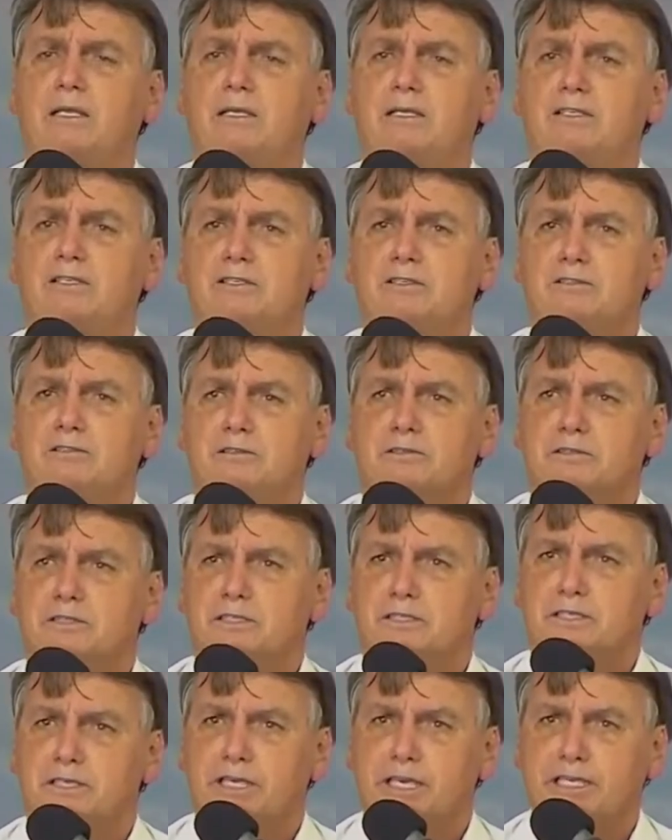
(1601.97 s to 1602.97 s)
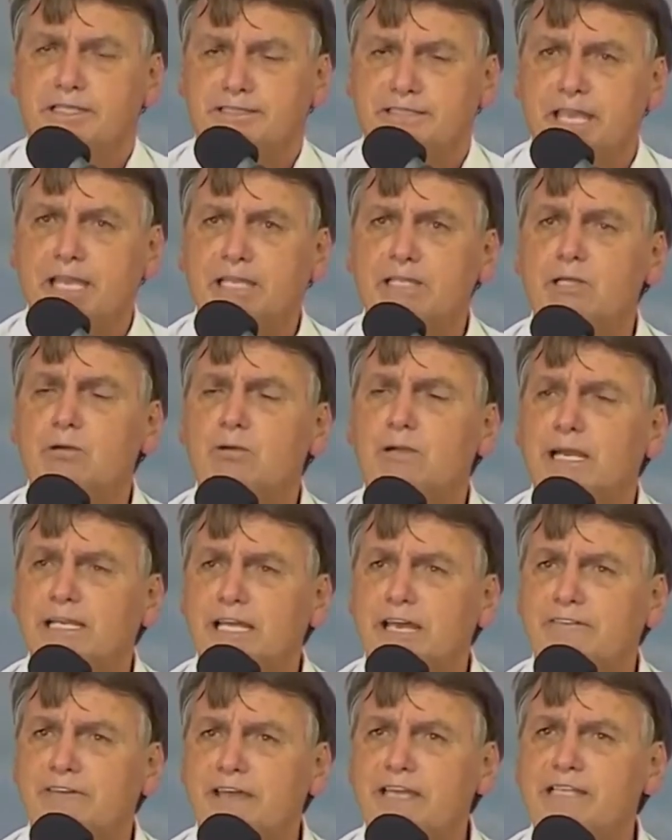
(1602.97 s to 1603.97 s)
Think twice about restrictive
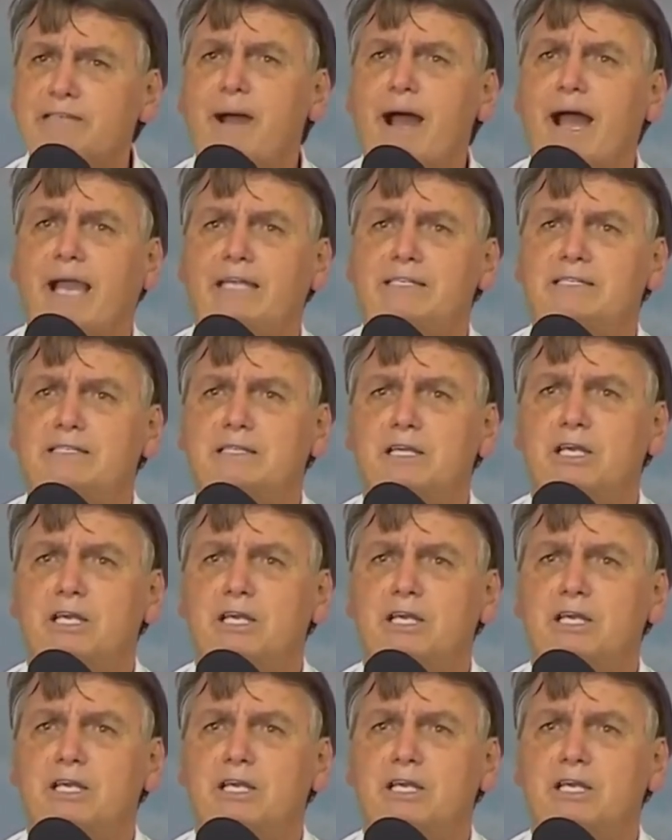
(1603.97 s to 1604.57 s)
policies.